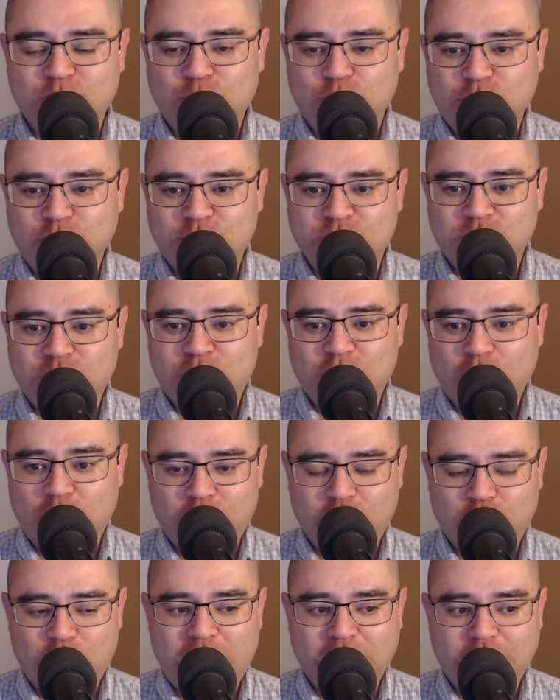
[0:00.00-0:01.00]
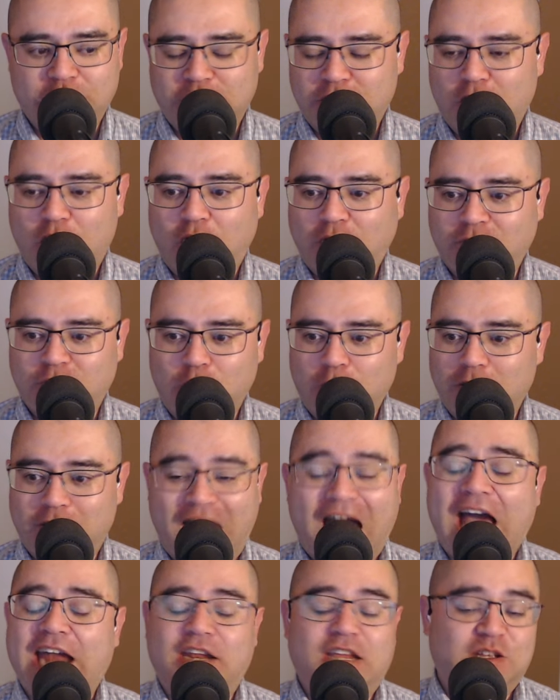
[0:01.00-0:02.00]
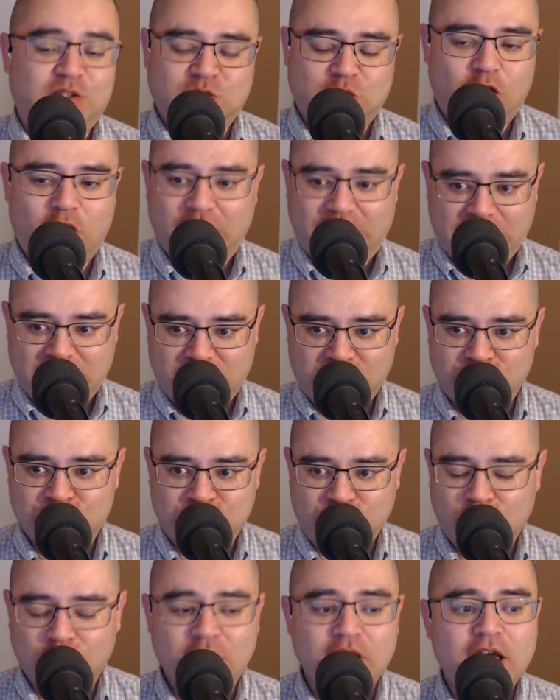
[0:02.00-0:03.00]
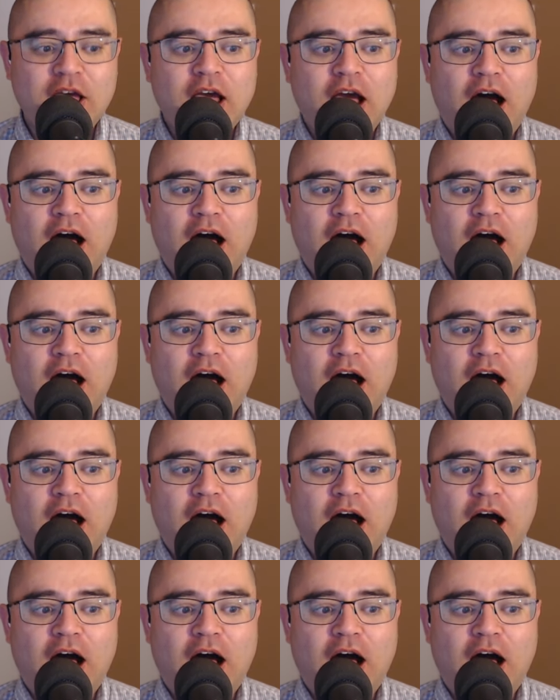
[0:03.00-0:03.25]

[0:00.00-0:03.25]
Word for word: screws secured rather than all four. That is not an issue.